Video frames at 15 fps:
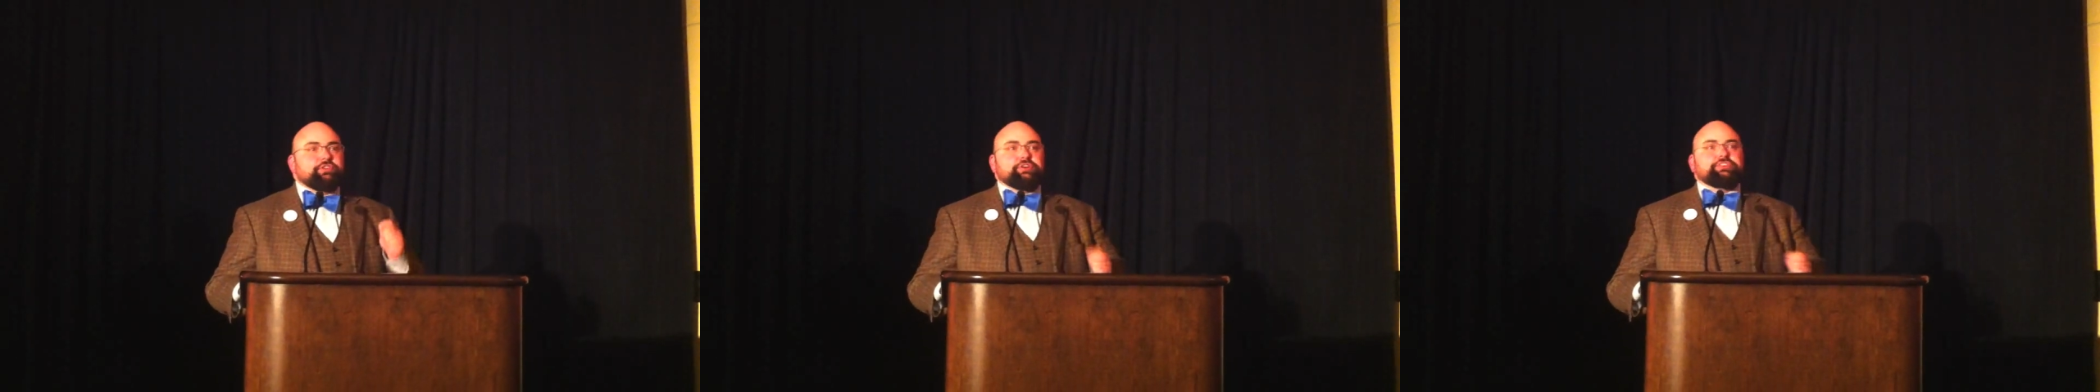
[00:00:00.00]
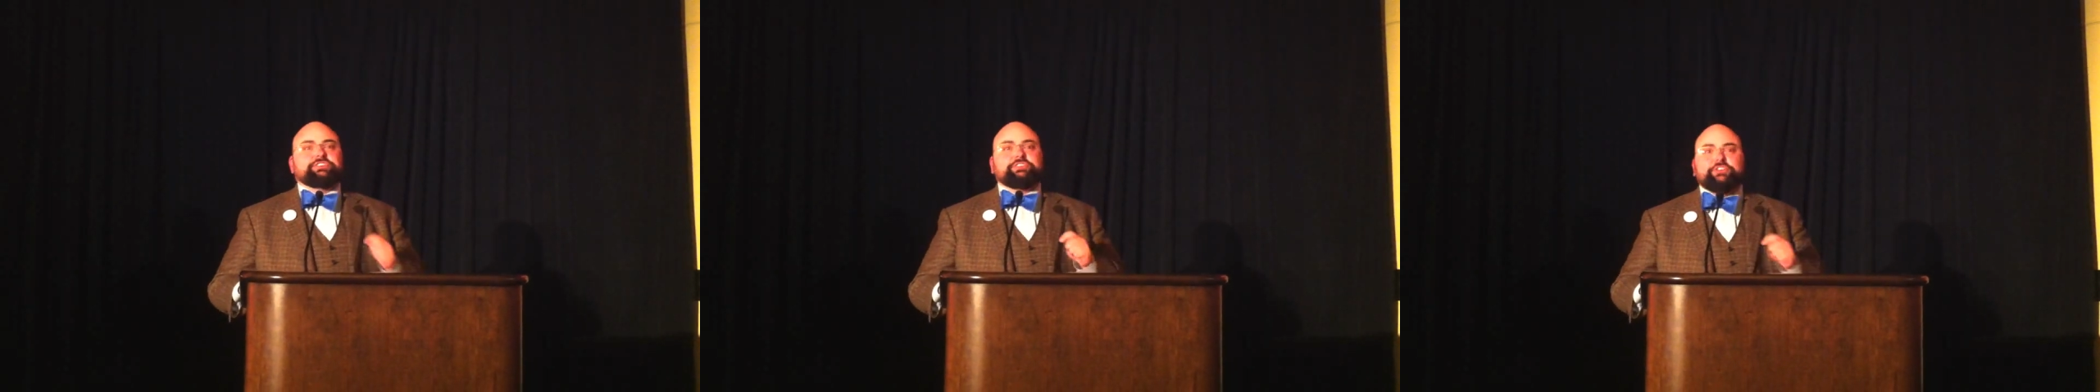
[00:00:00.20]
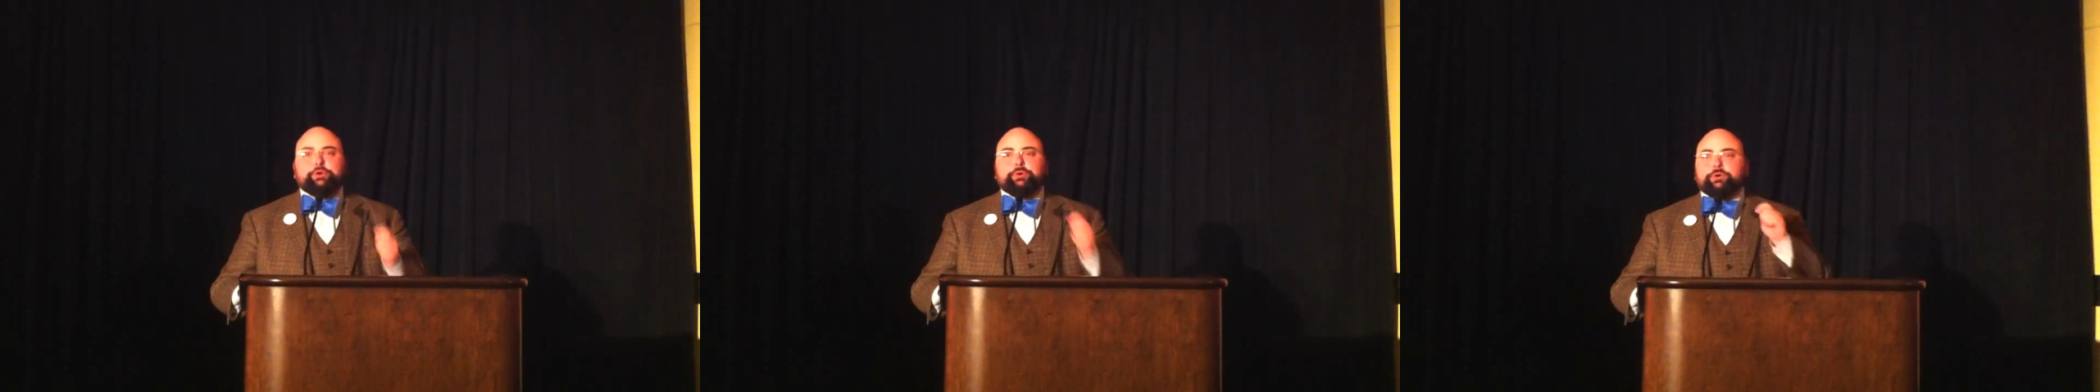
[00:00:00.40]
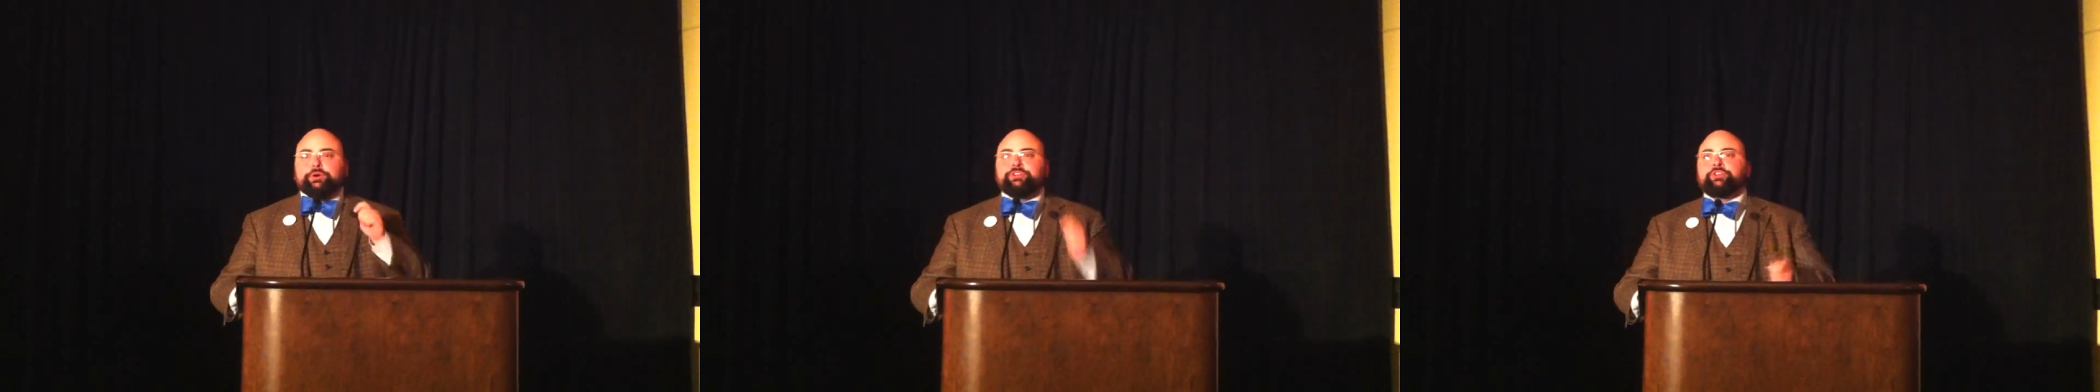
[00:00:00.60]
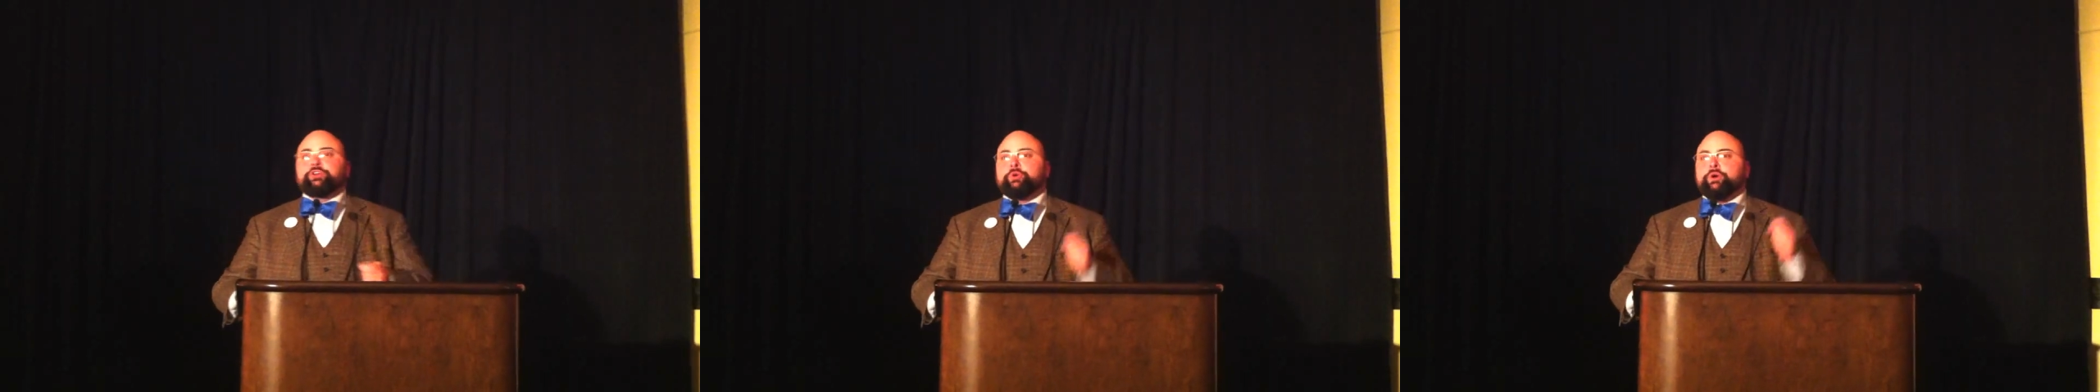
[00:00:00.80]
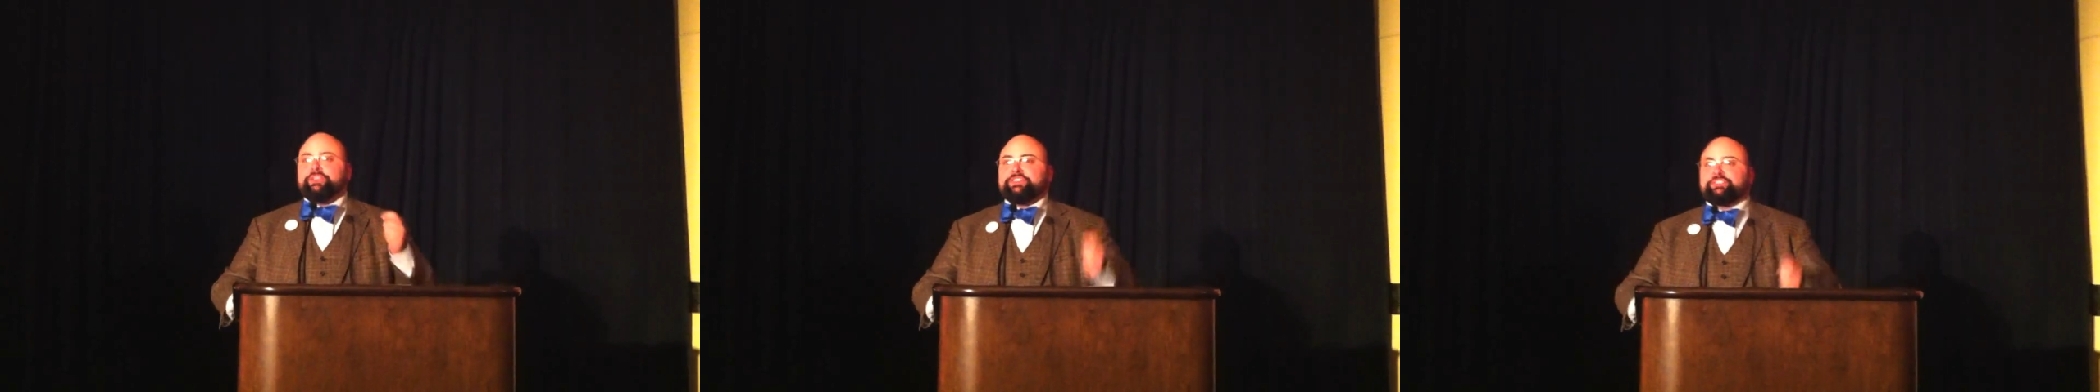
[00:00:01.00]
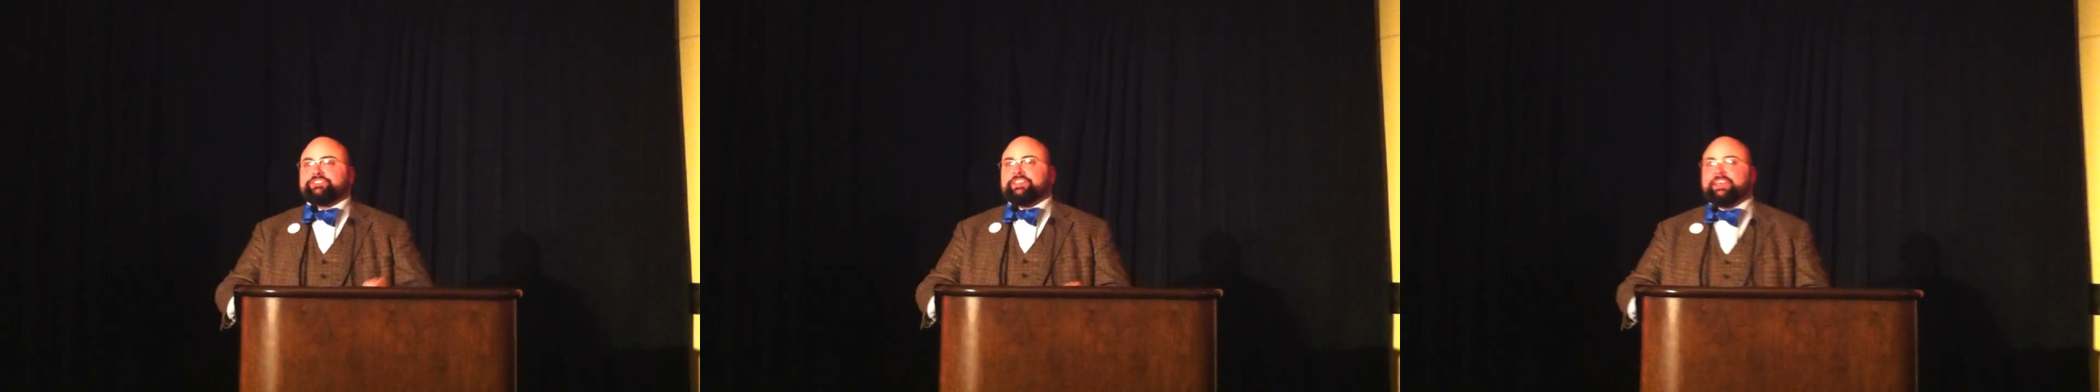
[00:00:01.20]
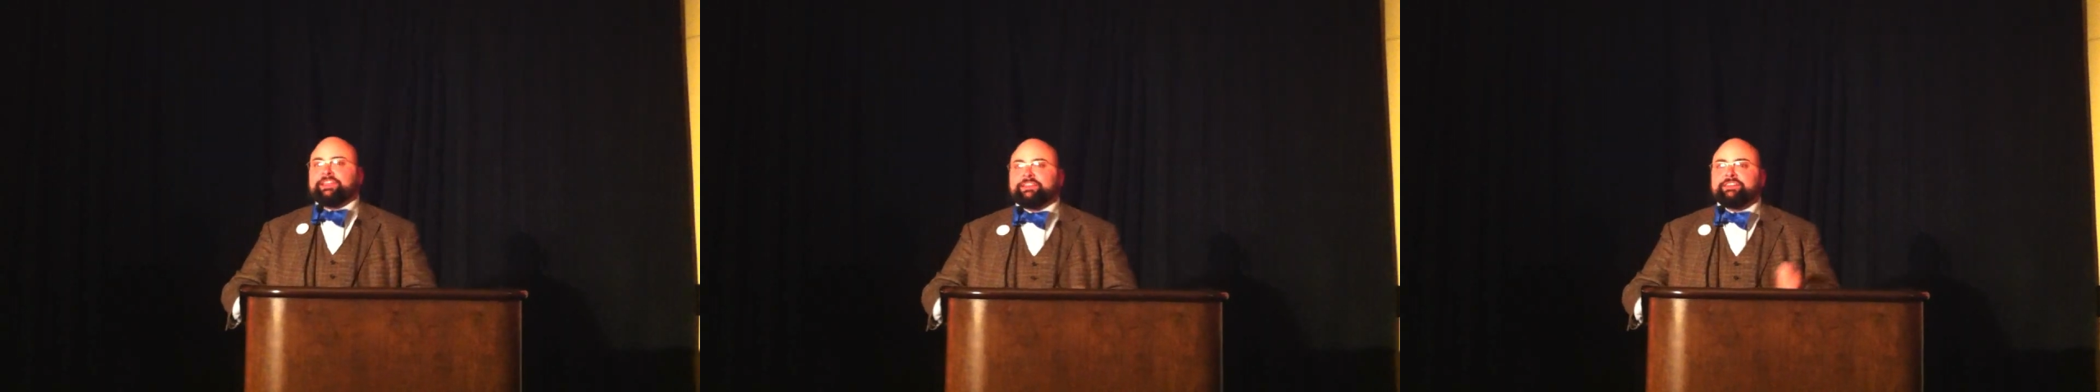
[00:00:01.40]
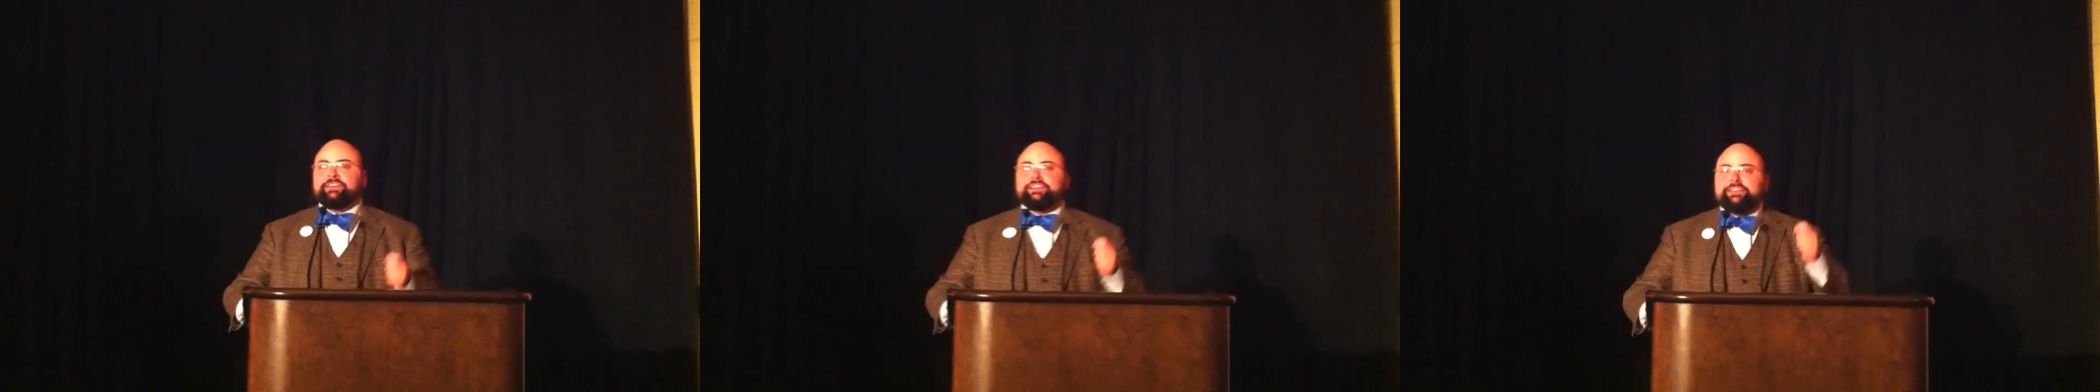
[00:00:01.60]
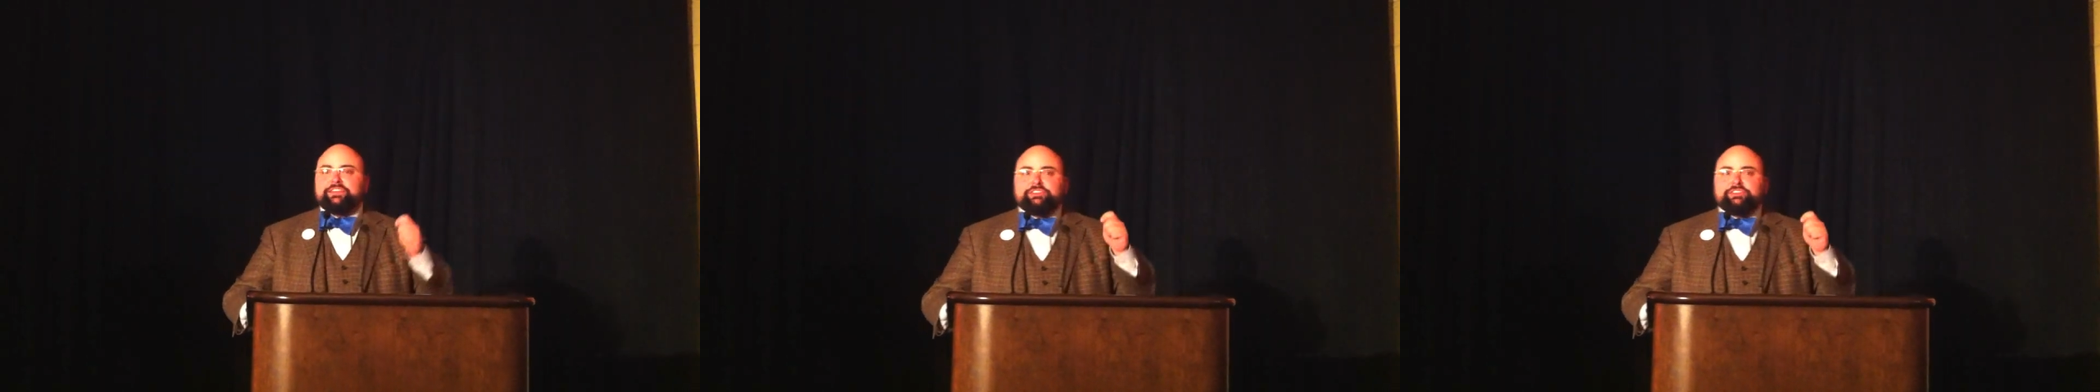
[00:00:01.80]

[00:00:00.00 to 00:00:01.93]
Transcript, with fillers: those of you who are new on the scene,